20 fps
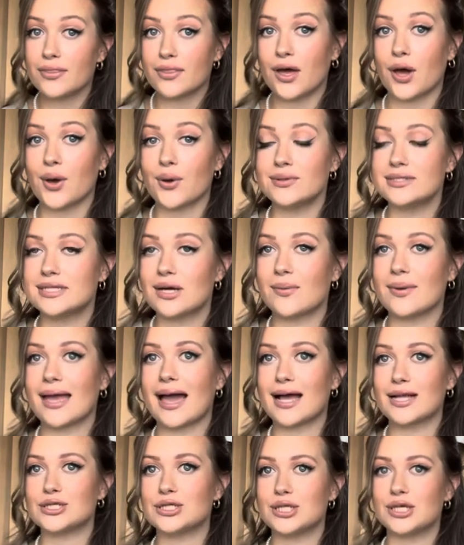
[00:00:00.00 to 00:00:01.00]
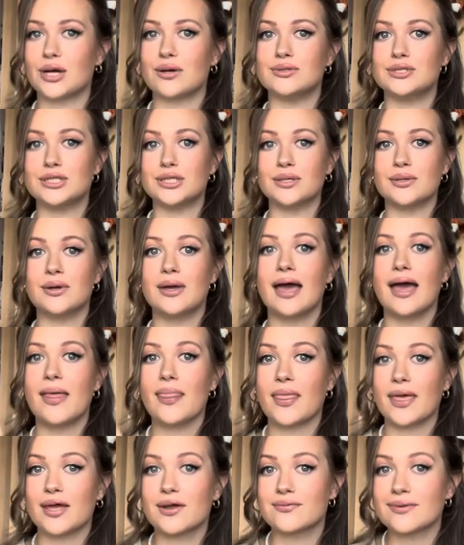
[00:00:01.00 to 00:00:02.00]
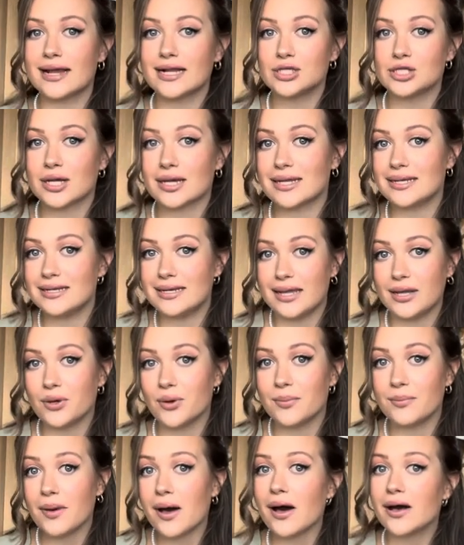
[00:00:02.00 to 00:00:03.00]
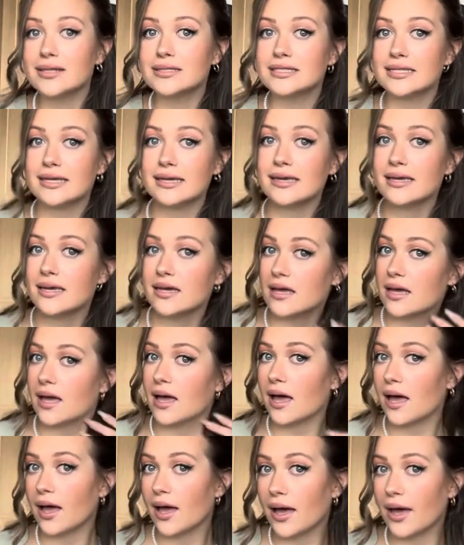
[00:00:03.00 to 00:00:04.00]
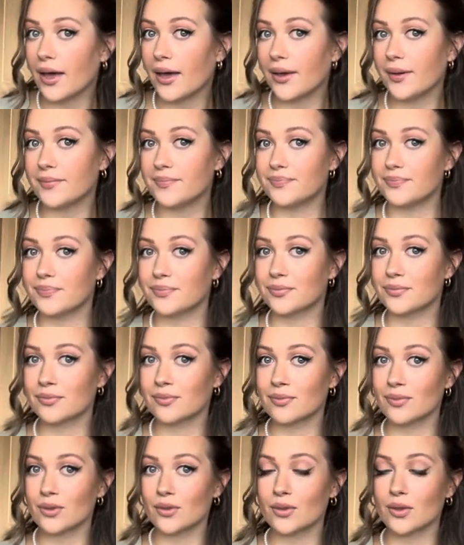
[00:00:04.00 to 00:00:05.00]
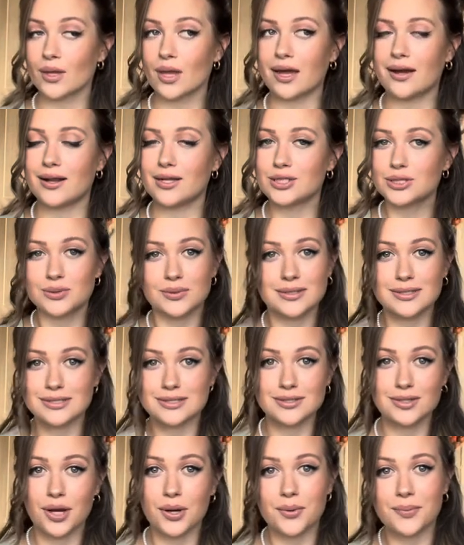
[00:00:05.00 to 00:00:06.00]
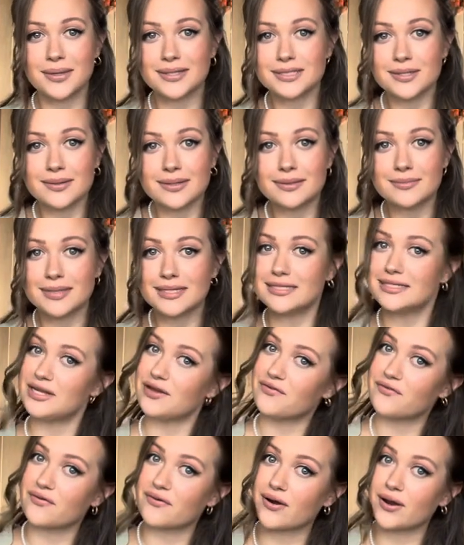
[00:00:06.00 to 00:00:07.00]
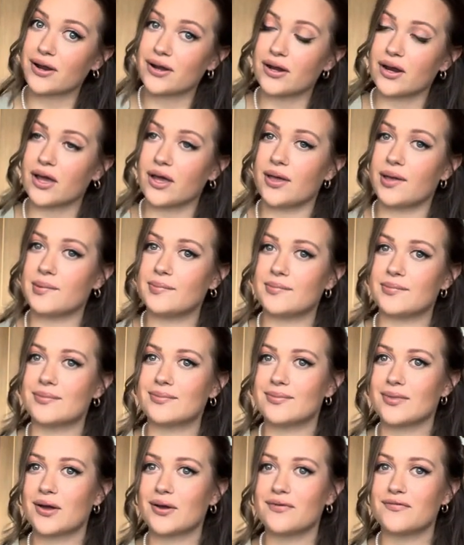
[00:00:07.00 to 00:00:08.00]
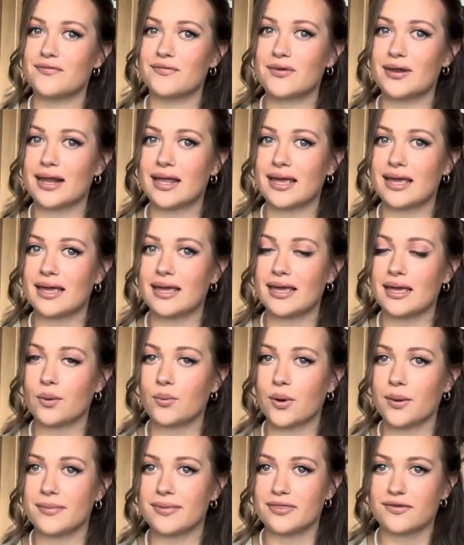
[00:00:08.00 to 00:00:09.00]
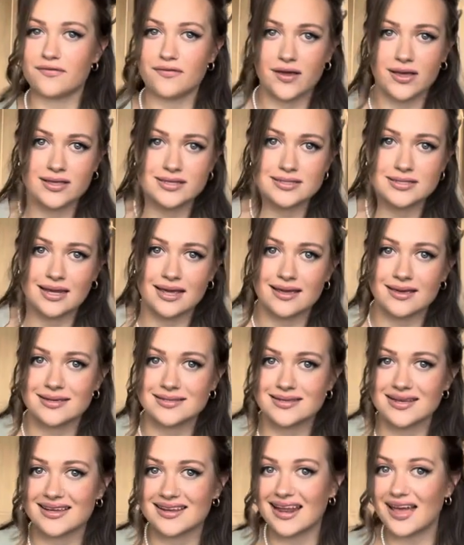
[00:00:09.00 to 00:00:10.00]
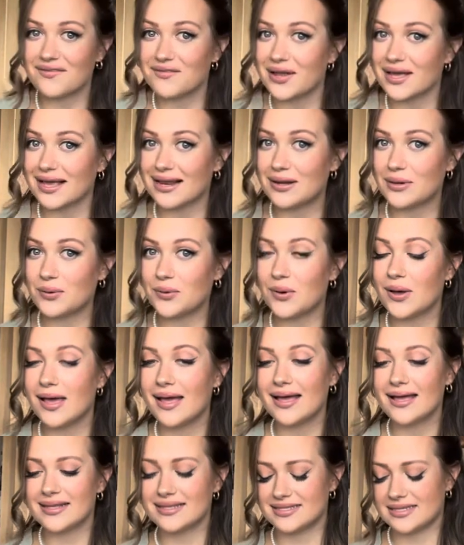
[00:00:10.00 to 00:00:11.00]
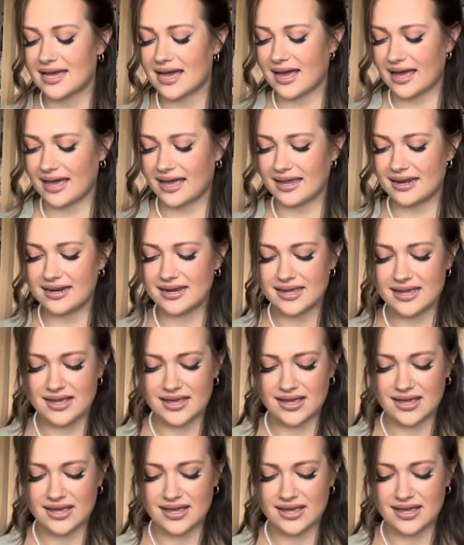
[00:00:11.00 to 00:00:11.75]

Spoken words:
the hotel we actually go to, they arrange like a neon party, and I just wanted to go a bit something a bit different. Hopefully it won't be the first day because I can have like a little tan,